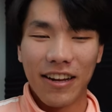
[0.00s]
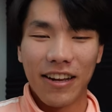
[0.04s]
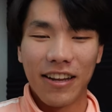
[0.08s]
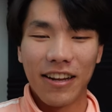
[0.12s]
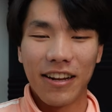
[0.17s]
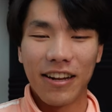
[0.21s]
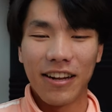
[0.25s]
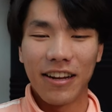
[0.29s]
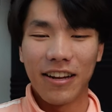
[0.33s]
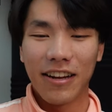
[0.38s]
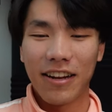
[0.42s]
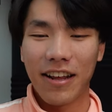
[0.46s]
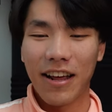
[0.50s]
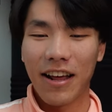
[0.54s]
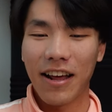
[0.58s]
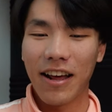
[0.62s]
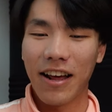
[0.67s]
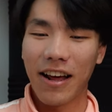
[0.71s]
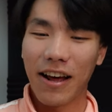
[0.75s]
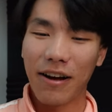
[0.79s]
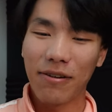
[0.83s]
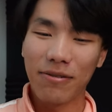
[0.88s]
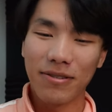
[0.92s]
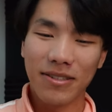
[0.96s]
and then
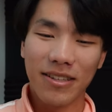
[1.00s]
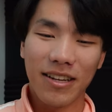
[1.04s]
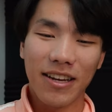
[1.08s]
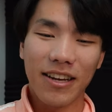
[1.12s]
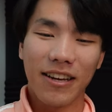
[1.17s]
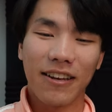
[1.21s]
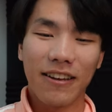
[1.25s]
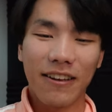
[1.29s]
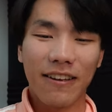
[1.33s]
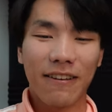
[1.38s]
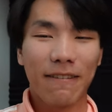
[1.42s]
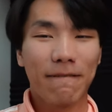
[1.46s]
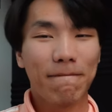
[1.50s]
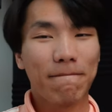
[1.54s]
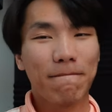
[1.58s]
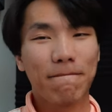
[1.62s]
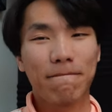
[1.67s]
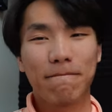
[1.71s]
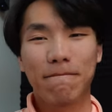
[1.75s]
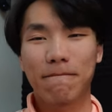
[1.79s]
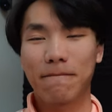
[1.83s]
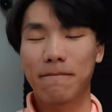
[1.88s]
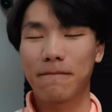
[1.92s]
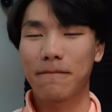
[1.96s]
I was like,
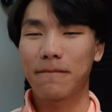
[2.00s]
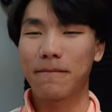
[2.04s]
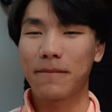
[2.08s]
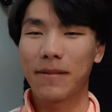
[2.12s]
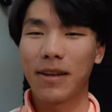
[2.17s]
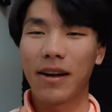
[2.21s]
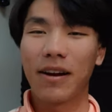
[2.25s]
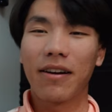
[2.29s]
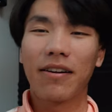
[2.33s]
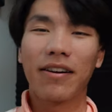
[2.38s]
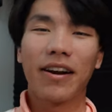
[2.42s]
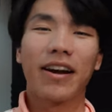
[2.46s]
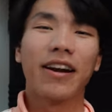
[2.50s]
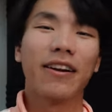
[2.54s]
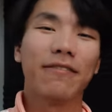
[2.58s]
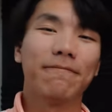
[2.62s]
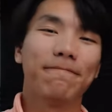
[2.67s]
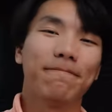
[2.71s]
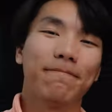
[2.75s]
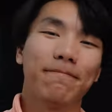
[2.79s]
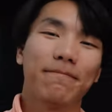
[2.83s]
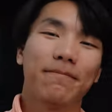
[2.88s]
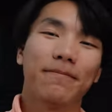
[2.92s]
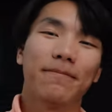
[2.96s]
all right,
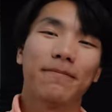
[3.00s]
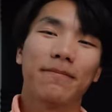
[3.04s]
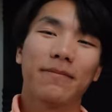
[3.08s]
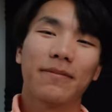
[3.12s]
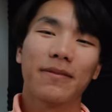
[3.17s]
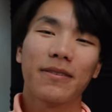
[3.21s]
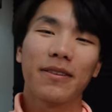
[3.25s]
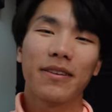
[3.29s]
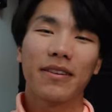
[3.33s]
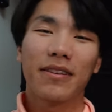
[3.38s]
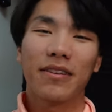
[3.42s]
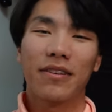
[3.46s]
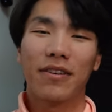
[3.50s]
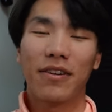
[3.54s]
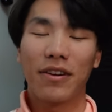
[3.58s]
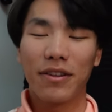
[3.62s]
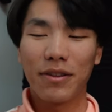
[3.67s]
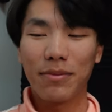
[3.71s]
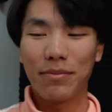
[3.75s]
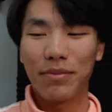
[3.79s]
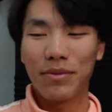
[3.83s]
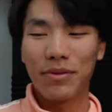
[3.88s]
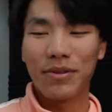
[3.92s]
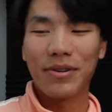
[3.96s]

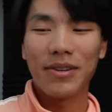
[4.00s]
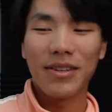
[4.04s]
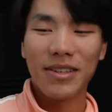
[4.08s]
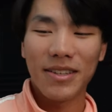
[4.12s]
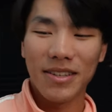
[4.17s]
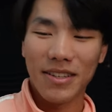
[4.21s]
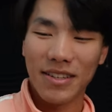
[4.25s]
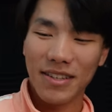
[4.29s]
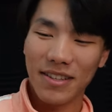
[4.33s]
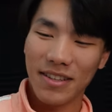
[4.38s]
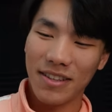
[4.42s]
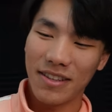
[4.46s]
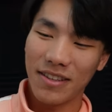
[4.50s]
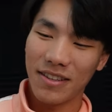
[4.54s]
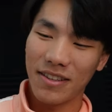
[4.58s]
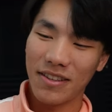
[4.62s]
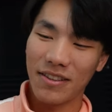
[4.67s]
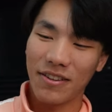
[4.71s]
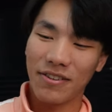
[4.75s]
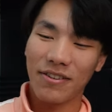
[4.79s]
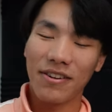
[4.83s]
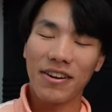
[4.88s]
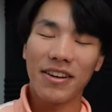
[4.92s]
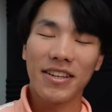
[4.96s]
all the boys,
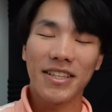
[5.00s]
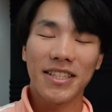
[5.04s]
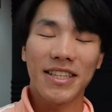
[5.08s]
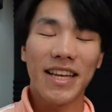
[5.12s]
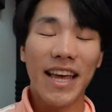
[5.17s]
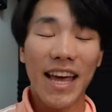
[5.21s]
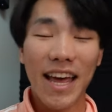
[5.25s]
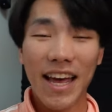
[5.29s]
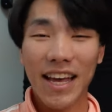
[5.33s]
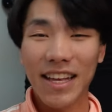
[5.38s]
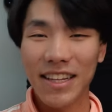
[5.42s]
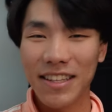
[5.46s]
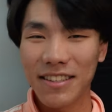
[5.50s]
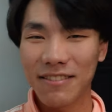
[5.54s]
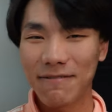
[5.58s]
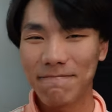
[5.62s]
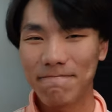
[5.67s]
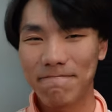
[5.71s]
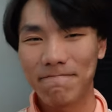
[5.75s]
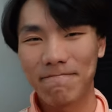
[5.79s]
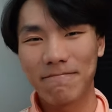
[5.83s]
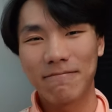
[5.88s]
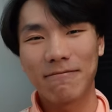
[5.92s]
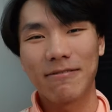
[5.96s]
they're all sad.
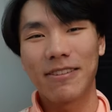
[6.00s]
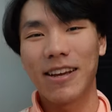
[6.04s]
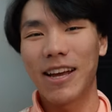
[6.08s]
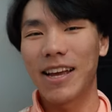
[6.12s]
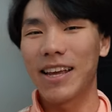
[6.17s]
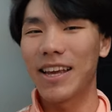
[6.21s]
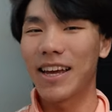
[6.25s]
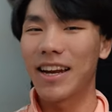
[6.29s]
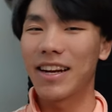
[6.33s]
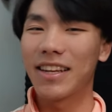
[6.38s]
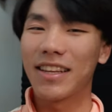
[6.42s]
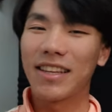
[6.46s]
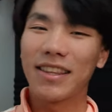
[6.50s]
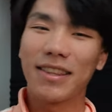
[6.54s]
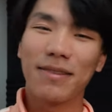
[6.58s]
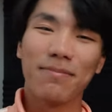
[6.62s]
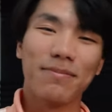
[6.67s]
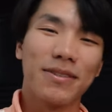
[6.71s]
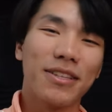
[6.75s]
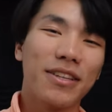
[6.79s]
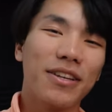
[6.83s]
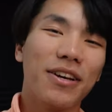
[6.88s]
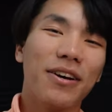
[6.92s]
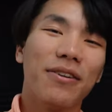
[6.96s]
I gotta get
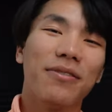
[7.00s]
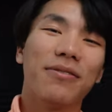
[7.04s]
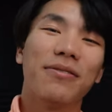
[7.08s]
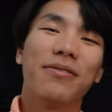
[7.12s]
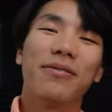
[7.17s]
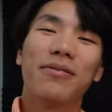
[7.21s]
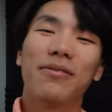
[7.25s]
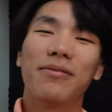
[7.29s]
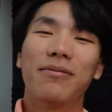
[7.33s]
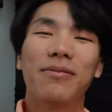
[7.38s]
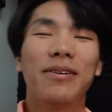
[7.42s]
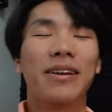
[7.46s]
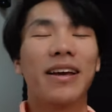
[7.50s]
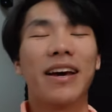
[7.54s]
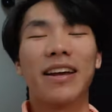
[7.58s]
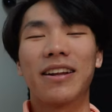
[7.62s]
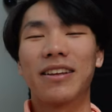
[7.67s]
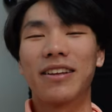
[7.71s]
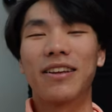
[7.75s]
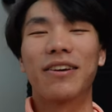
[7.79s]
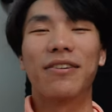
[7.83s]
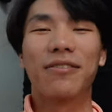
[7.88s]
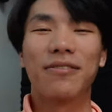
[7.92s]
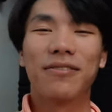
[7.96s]
them to go. We
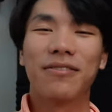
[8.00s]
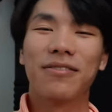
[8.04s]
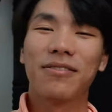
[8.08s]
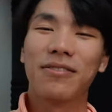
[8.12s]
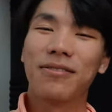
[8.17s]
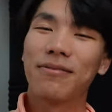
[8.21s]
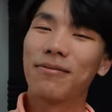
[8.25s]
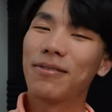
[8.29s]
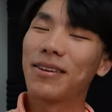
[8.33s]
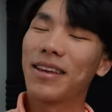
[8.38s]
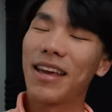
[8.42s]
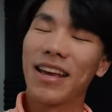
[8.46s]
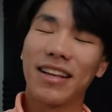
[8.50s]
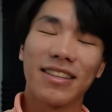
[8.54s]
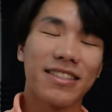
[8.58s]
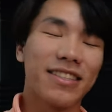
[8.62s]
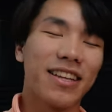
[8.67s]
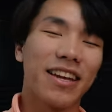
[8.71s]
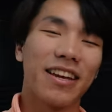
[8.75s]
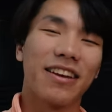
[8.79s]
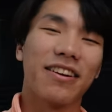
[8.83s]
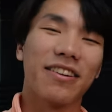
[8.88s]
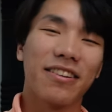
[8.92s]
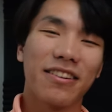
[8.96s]
gotta go. We can't
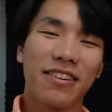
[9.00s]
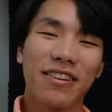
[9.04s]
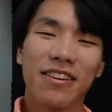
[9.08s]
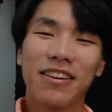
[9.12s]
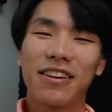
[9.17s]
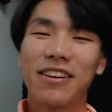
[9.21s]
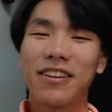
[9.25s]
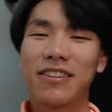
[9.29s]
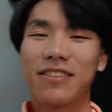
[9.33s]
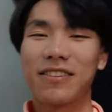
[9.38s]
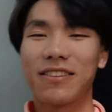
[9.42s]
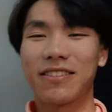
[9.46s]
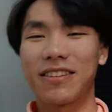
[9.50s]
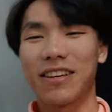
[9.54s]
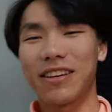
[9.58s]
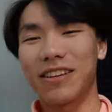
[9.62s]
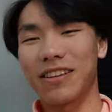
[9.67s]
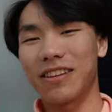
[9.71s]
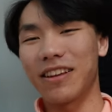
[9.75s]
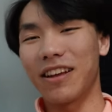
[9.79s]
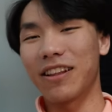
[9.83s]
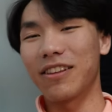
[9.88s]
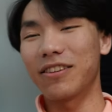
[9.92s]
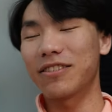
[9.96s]
stay here. So I was
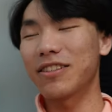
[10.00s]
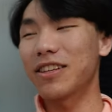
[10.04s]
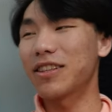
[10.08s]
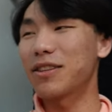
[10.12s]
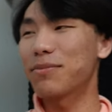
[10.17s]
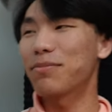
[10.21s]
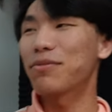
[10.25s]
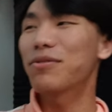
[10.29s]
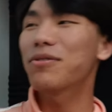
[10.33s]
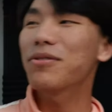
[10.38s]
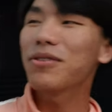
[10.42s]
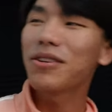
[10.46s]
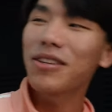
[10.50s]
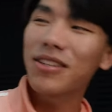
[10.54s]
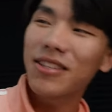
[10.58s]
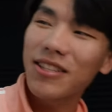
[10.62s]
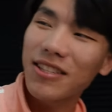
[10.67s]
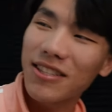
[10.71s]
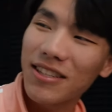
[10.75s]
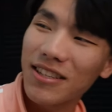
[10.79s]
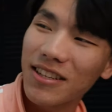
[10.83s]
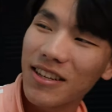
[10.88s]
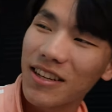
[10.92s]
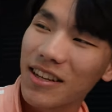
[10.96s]
like, I looked at the
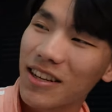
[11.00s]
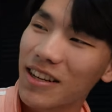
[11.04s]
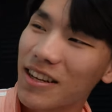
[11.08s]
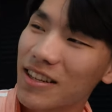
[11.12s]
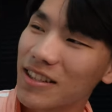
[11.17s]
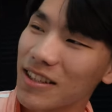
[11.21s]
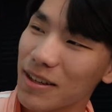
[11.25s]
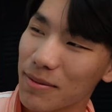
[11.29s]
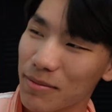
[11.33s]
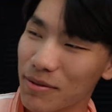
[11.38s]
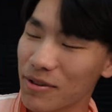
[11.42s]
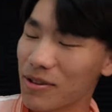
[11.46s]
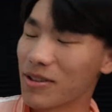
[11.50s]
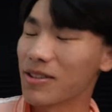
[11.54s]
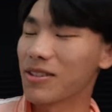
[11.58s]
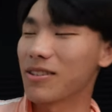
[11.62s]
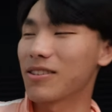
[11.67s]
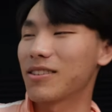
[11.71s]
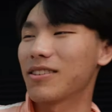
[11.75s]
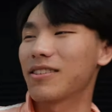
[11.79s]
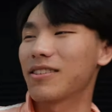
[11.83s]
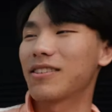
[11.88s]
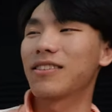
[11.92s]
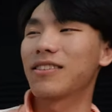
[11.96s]
boys. I like,
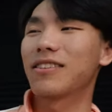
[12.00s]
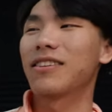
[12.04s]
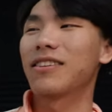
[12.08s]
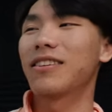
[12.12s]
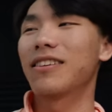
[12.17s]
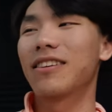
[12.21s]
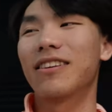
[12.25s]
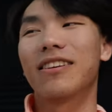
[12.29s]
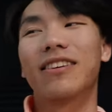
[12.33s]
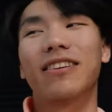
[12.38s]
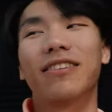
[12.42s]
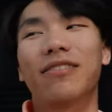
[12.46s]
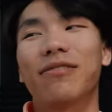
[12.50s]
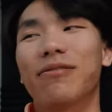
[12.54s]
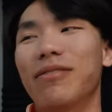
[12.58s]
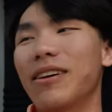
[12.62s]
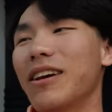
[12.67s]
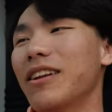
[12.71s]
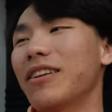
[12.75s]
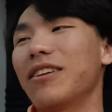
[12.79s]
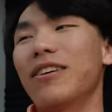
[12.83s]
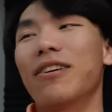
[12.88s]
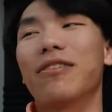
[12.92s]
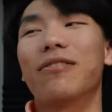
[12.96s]
boys, we
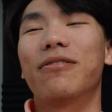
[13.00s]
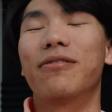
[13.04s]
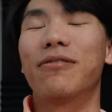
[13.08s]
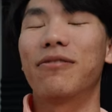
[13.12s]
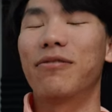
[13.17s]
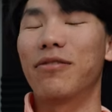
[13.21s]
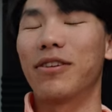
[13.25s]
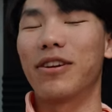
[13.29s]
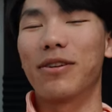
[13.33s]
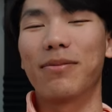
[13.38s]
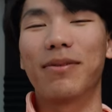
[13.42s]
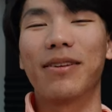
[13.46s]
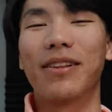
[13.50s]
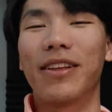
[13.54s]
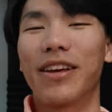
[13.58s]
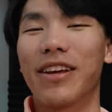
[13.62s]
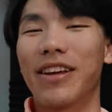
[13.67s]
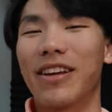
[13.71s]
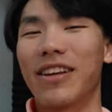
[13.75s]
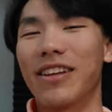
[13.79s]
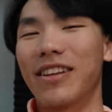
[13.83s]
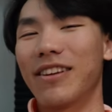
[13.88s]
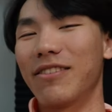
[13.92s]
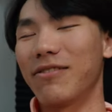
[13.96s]
gotta go. We're gonna be
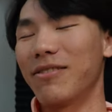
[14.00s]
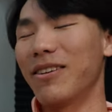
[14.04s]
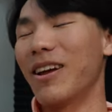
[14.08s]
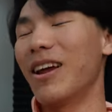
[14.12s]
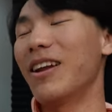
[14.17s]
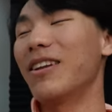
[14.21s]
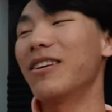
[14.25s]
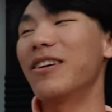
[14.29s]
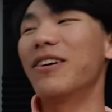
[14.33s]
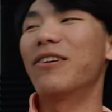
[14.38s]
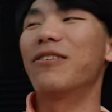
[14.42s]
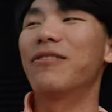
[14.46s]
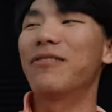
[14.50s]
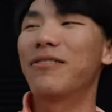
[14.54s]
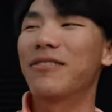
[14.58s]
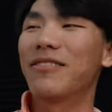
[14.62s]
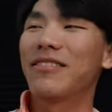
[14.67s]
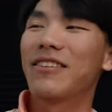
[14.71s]
late. We had to go.